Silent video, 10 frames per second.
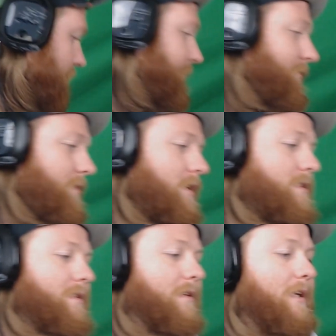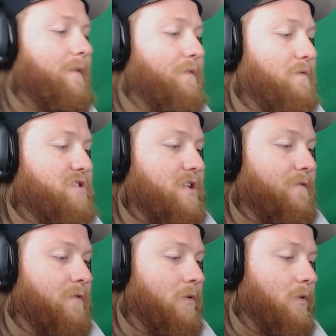a free sleeve of G
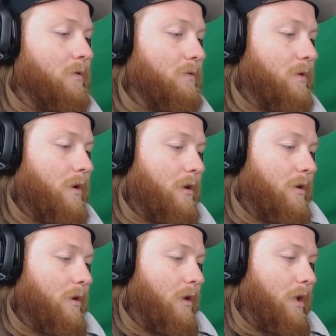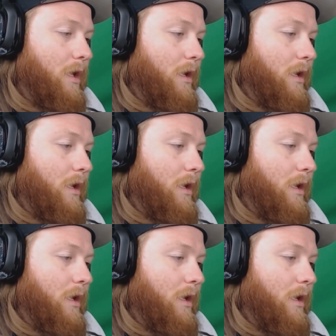Fuel. It